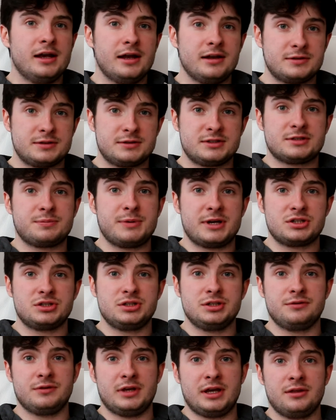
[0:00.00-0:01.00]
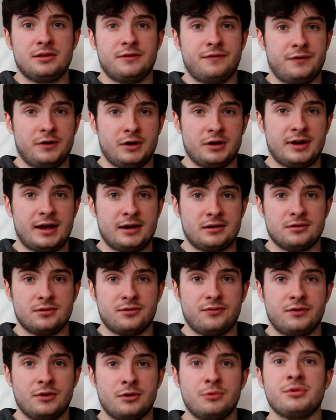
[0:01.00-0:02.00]
and especially in the third act of
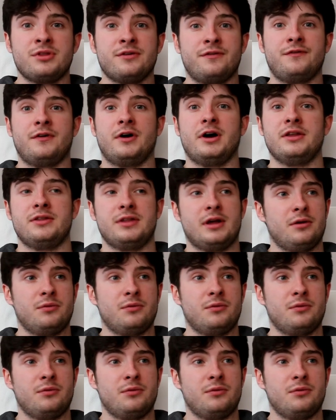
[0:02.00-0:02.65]
the film with the fight.